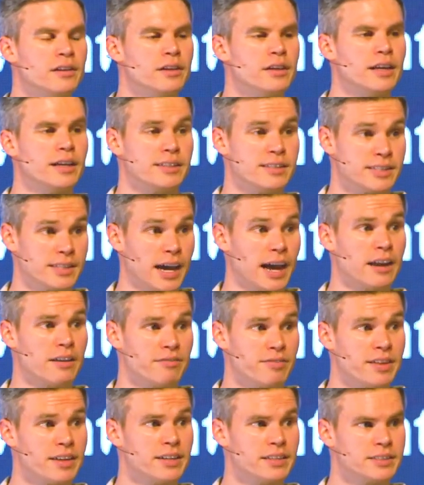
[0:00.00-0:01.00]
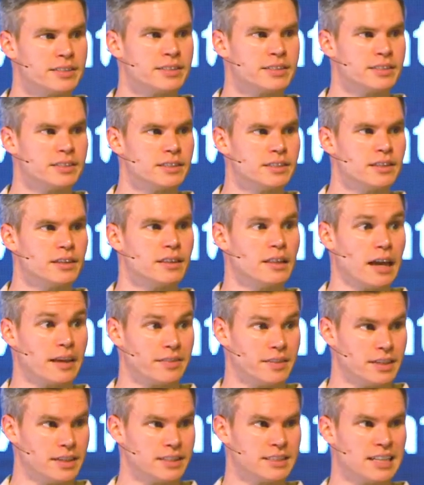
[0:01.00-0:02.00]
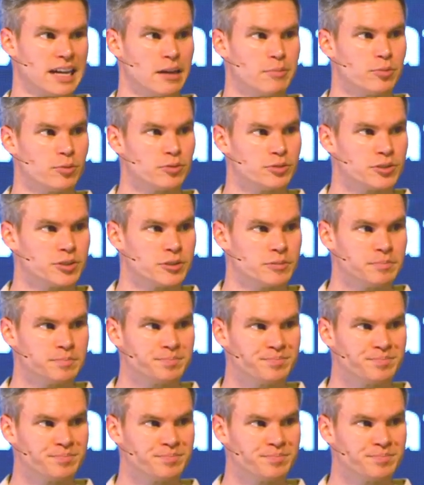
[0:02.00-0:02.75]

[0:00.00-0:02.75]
inside of this, like the disciples,